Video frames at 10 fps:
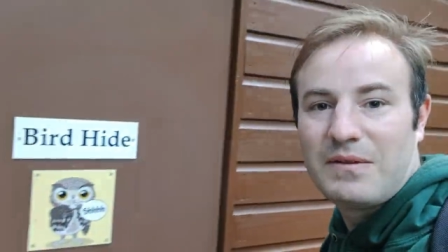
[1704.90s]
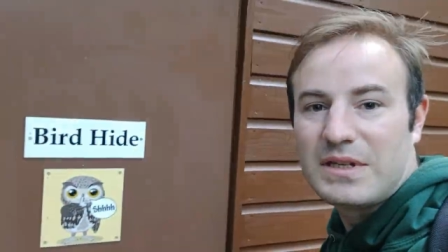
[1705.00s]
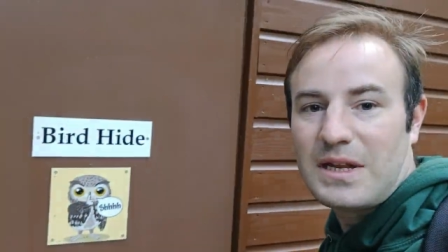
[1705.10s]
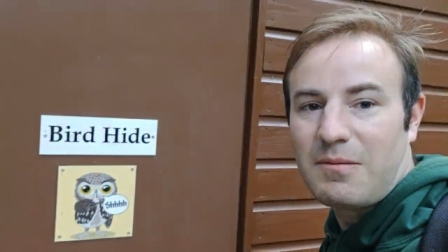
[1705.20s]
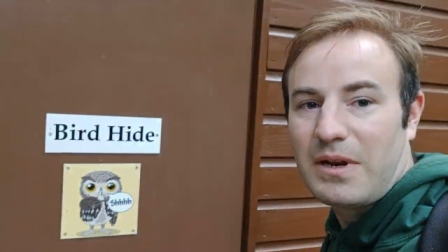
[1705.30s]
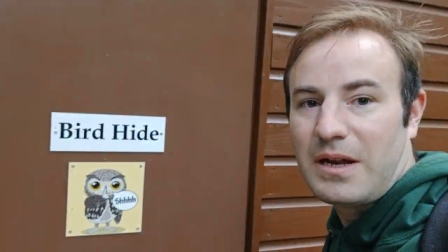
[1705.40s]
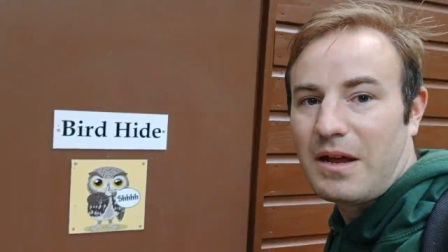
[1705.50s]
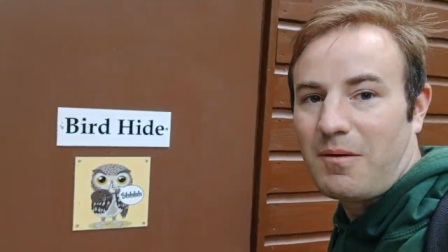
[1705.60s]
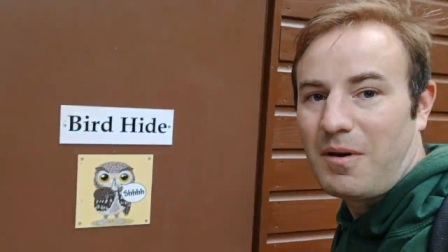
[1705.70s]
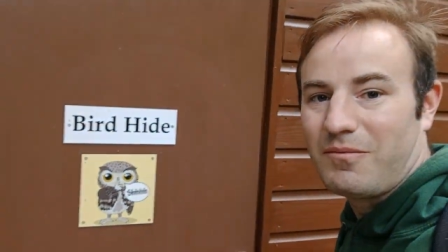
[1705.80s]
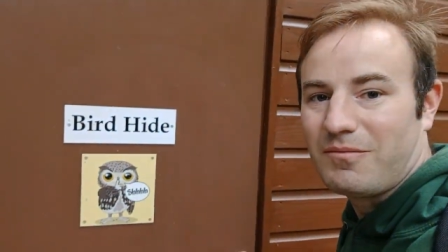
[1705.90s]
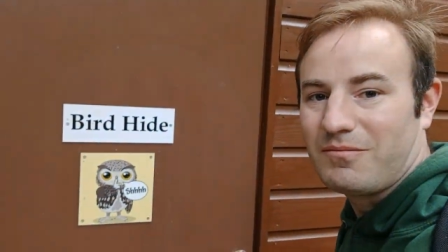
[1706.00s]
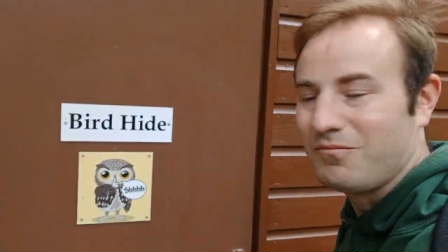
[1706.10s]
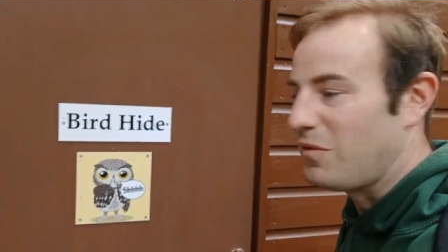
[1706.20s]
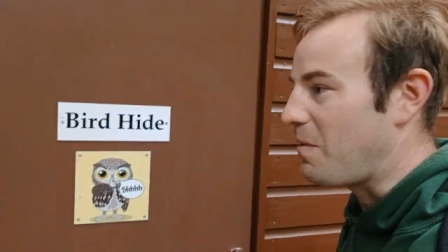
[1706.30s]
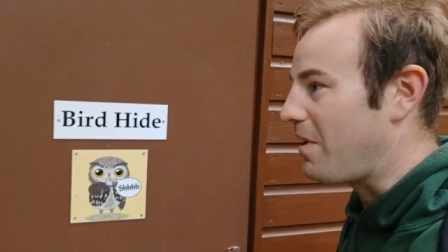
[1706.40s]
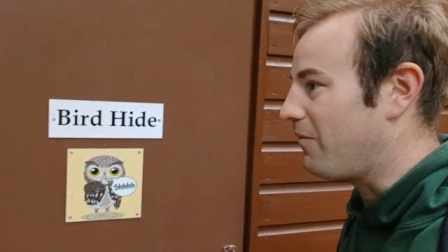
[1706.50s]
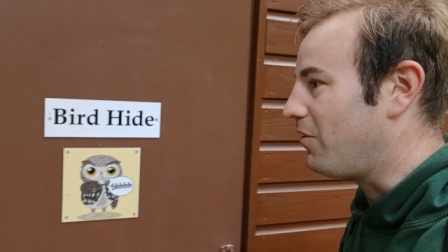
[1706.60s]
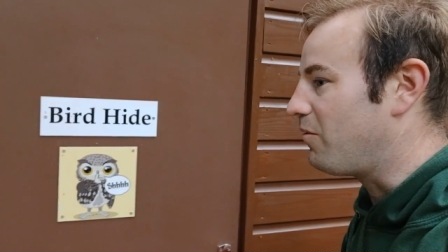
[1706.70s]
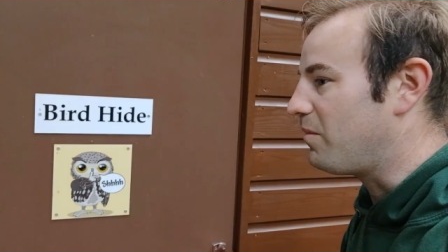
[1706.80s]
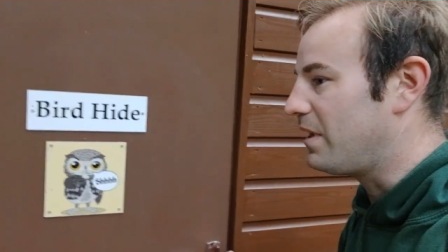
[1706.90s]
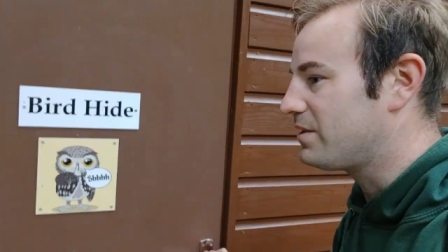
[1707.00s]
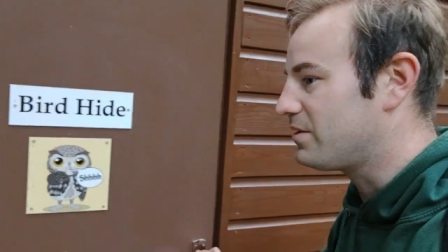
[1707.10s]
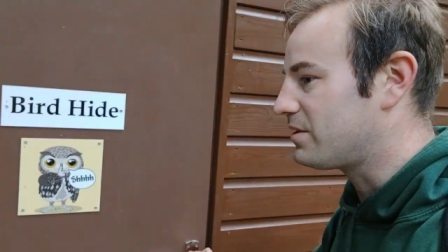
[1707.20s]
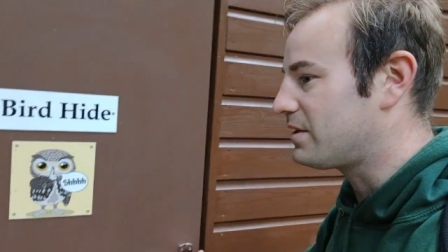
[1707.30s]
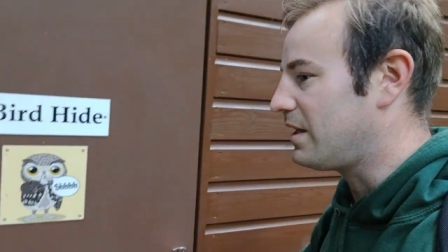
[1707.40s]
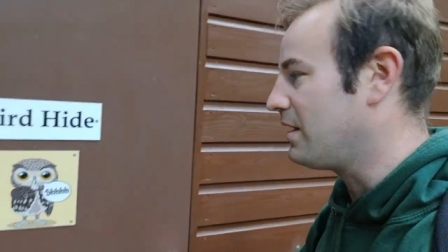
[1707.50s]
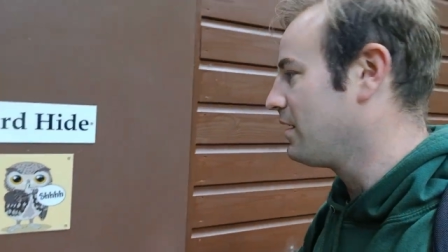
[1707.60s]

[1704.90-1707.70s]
there's anyone in there, I won't, we won't have a look, let's just see.